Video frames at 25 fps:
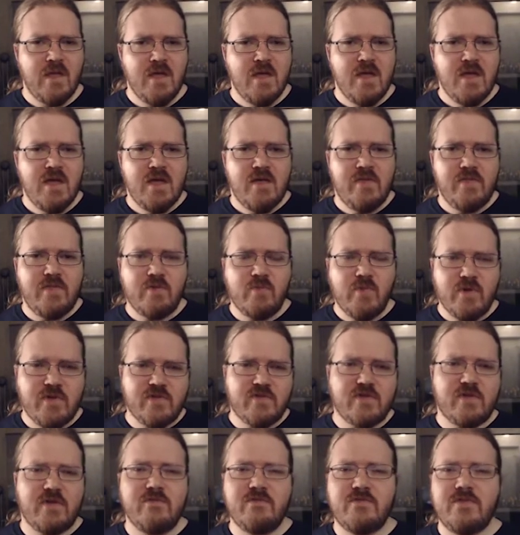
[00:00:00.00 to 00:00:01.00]
If there was
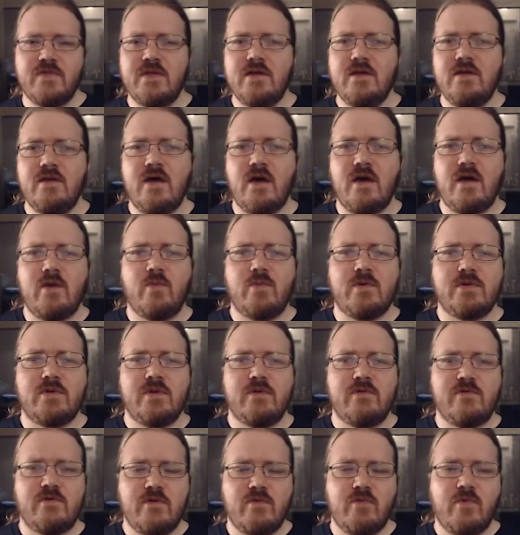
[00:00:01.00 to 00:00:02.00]
something I
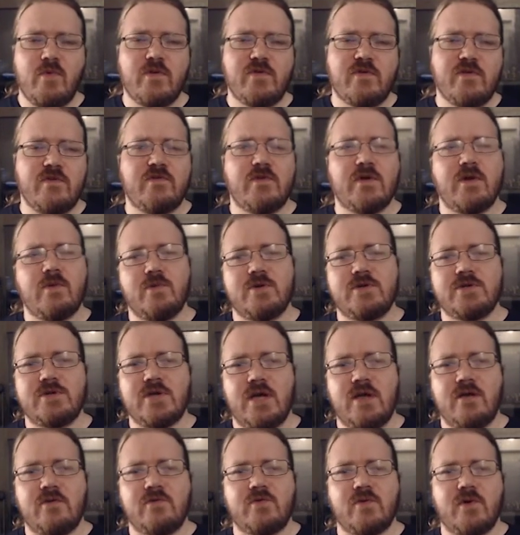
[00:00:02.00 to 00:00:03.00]
would
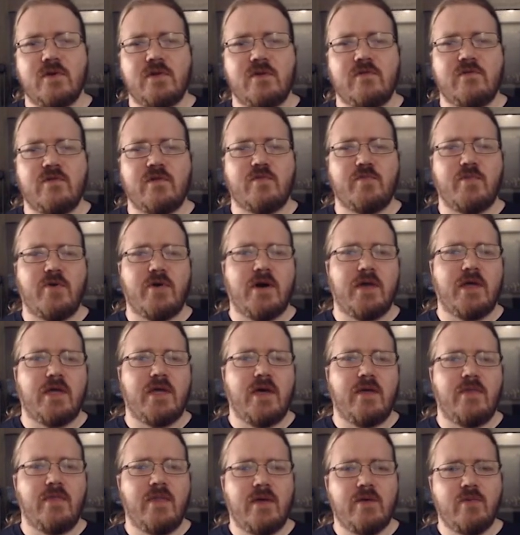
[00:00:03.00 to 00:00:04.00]
change running this part
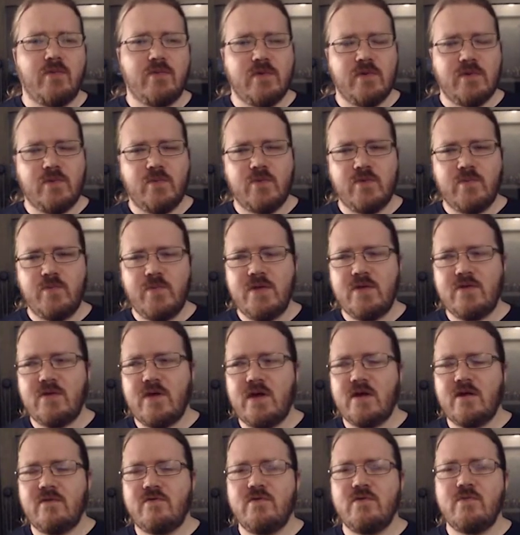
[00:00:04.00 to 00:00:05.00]
again, it would be to
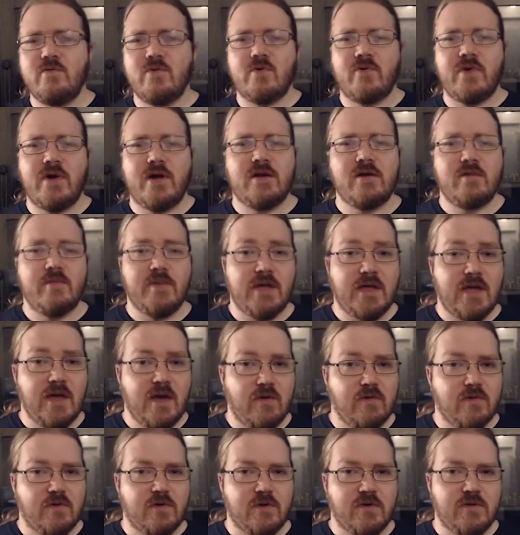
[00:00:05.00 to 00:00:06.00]
add a few more random
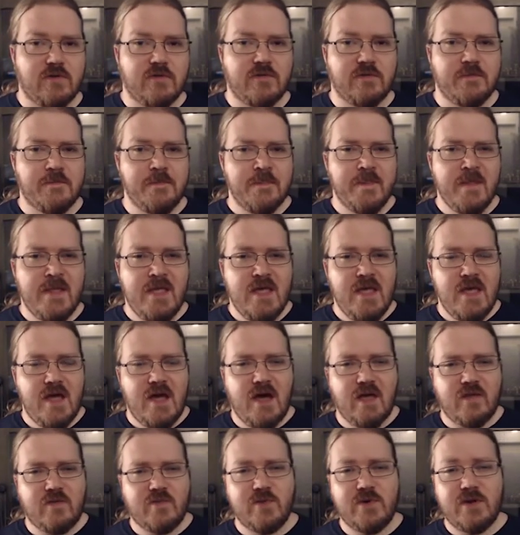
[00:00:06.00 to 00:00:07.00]
encounters.
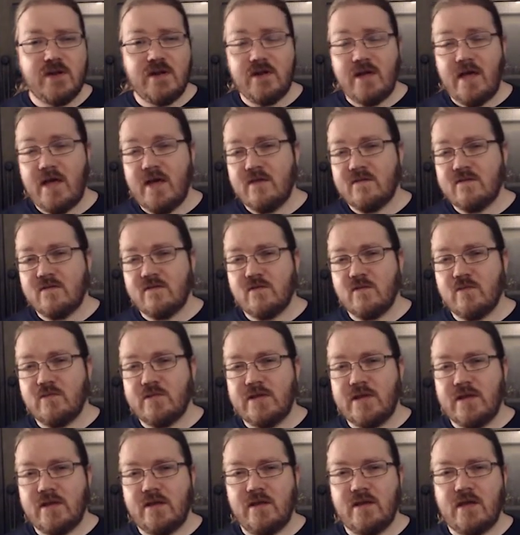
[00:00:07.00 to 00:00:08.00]
Icewind Dale has its
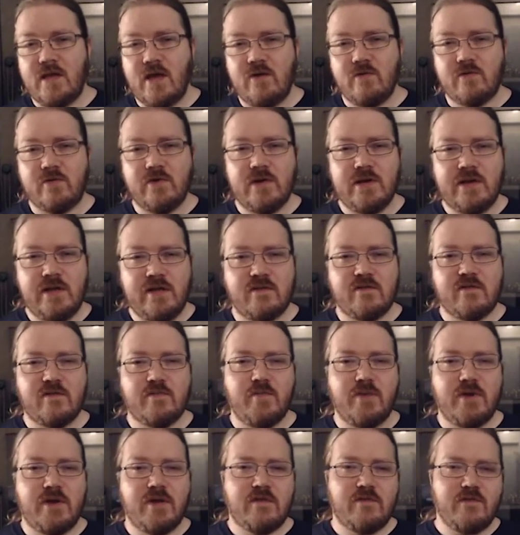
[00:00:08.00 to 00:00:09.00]
own encounter list,
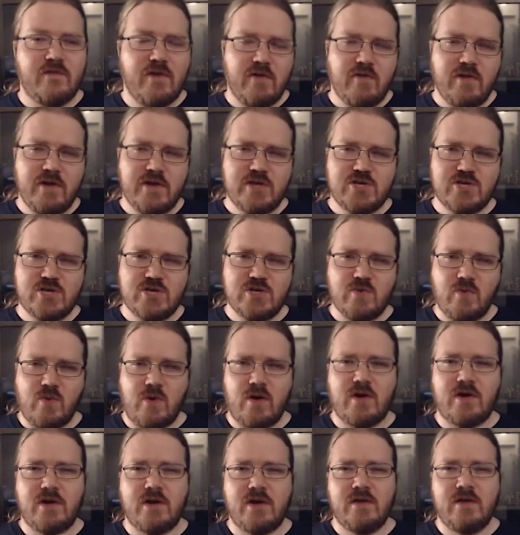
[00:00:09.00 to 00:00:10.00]
but it's fairly
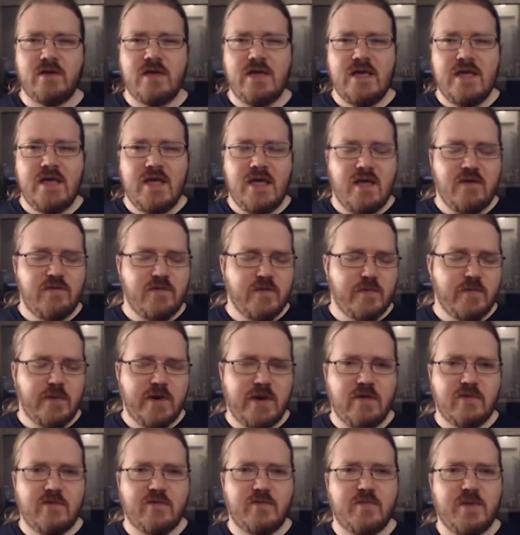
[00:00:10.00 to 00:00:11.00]
short, and if your
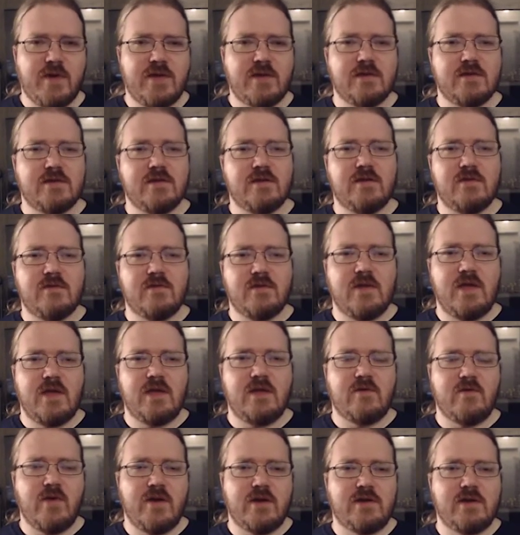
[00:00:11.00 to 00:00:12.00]
players spend a
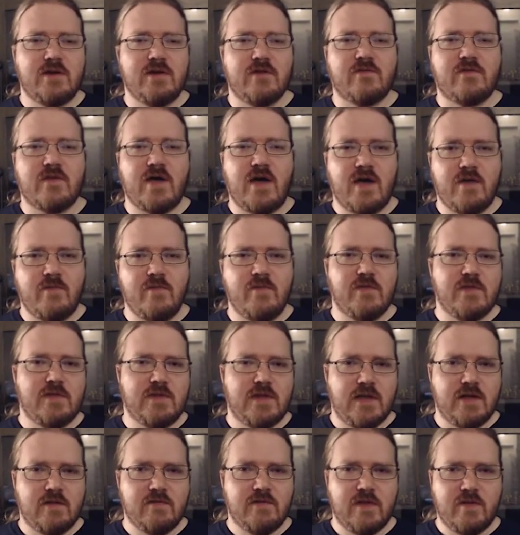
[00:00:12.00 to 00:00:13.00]
great deal of time on the
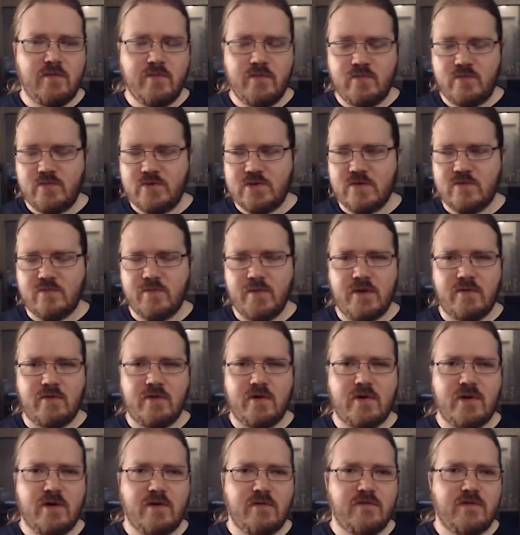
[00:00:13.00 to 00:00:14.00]
Dale, they just may
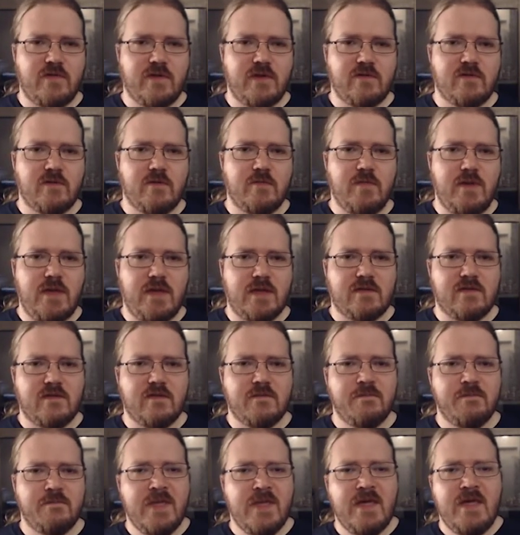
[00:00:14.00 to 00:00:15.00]
run out of things to meet.
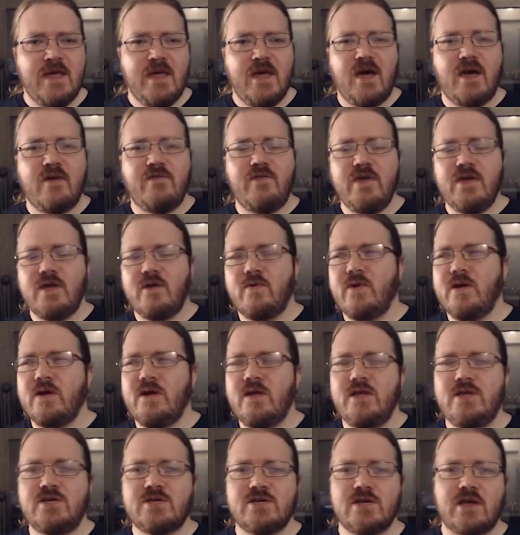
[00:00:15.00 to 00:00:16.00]
I think I ran
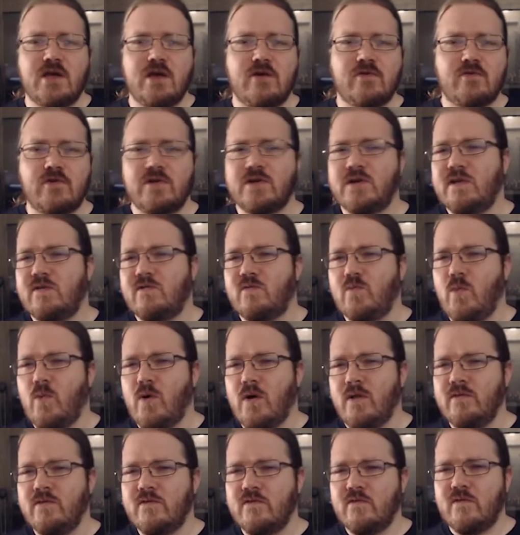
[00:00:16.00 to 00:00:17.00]
each encounter at least
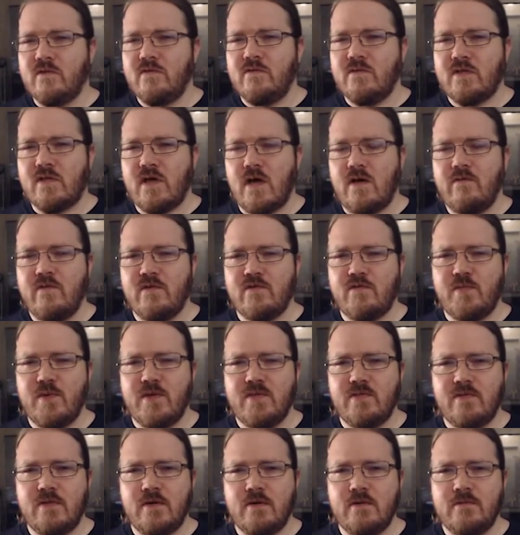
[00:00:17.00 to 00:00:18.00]
once in the time they
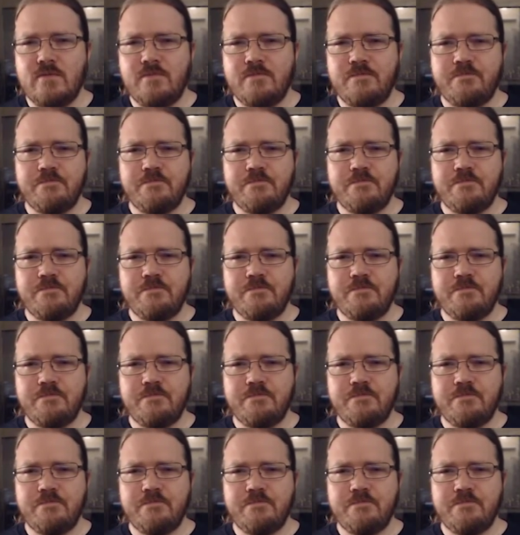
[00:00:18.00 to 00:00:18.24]
spent there.